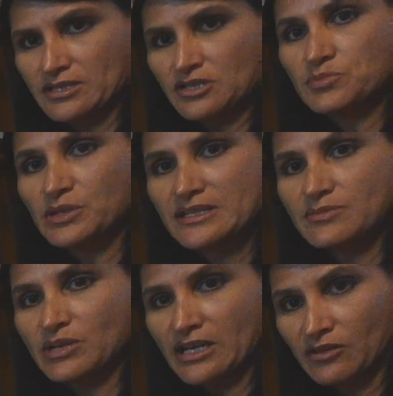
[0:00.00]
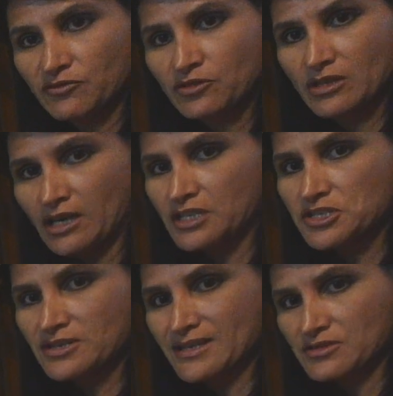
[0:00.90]
So please be careful and
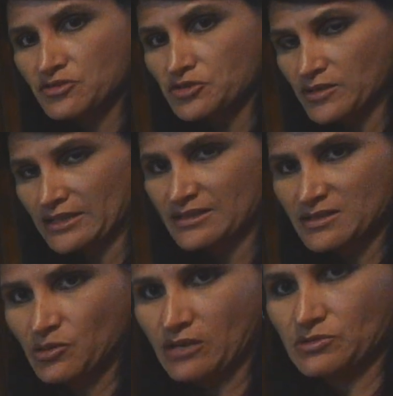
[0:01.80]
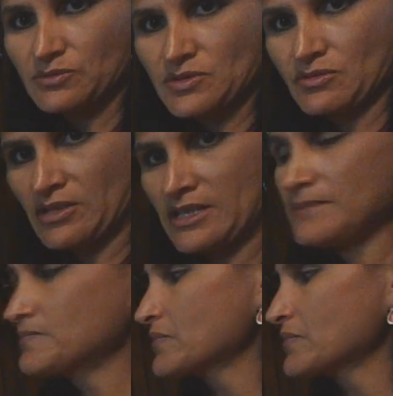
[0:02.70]
cautious as you're doing these problems, okay?